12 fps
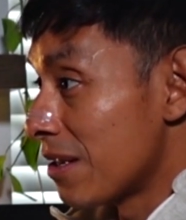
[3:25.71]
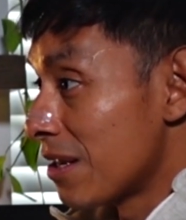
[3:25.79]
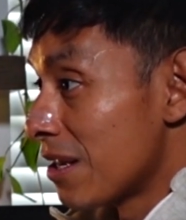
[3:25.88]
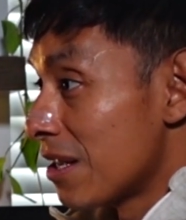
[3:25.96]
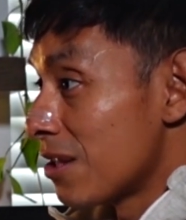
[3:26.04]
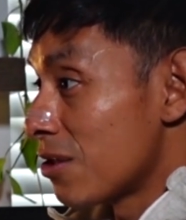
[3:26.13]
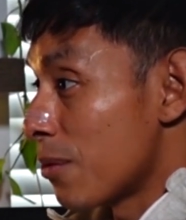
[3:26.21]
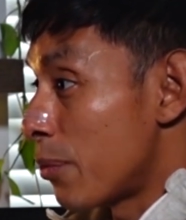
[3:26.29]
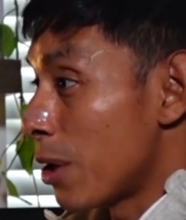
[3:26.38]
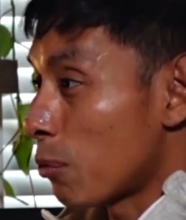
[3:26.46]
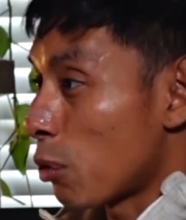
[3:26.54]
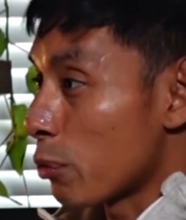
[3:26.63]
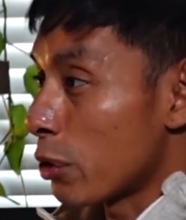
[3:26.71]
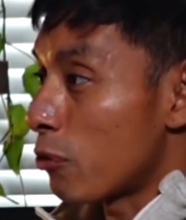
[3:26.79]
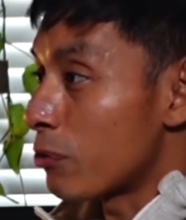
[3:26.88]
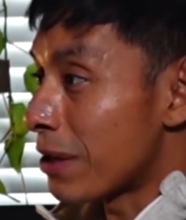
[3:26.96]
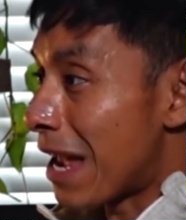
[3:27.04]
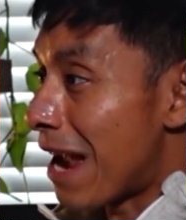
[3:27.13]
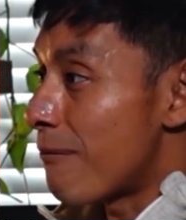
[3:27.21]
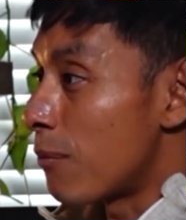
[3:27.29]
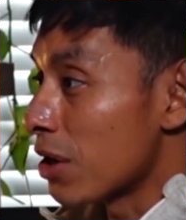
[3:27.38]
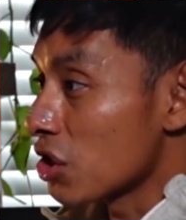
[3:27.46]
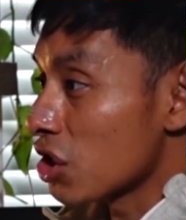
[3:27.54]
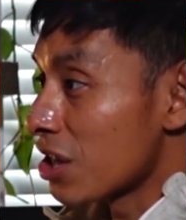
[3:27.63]
Right. To the point where we don't really have
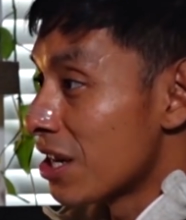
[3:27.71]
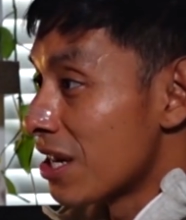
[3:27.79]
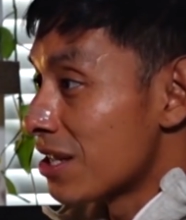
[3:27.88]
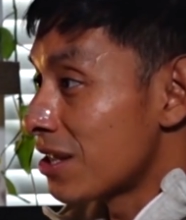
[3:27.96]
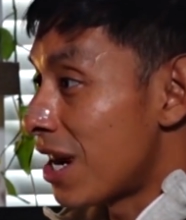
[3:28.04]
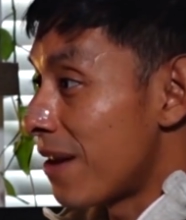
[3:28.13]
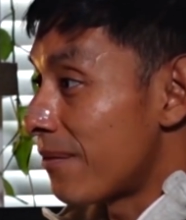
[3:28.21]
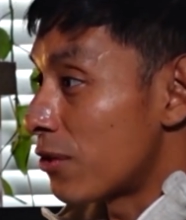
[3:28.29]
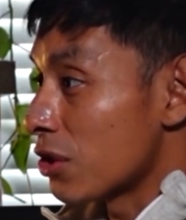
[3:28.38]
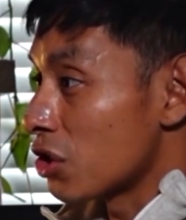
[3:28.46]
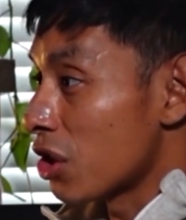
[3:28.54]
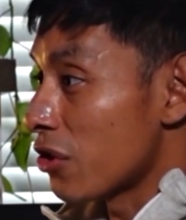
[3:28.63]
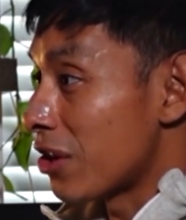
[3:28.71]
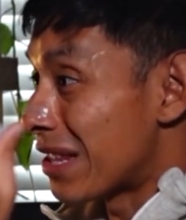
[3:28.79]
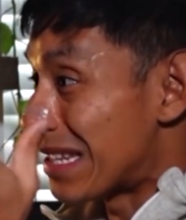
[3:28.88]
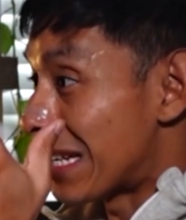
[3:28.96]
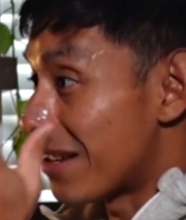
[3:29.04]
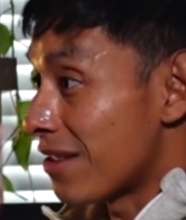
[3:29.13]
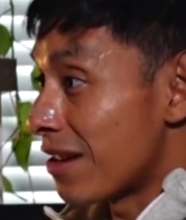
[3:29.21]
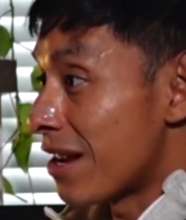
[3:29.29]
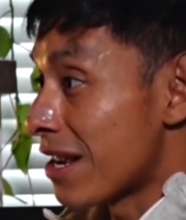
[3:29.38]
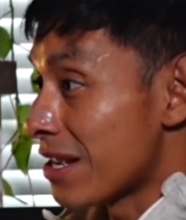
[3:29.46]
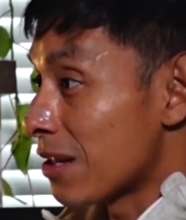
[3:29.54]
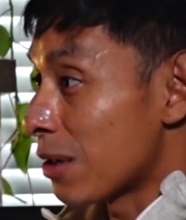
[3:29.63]
much mm-hmm. time mm-hmm. for each other at the end of the night.